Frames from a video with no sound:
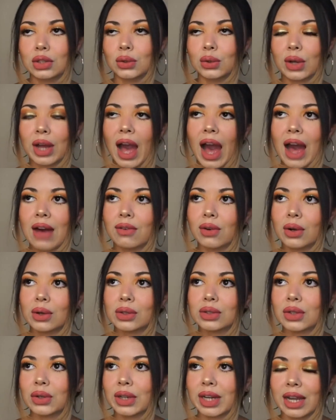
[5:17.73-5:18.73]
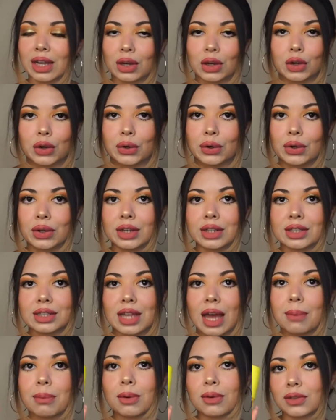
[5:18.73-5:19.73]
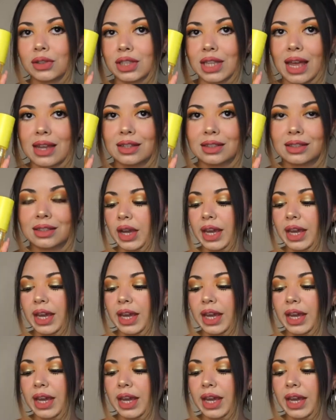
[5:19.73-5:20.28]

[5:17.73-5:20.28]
to Cabos or Cancun type of scent.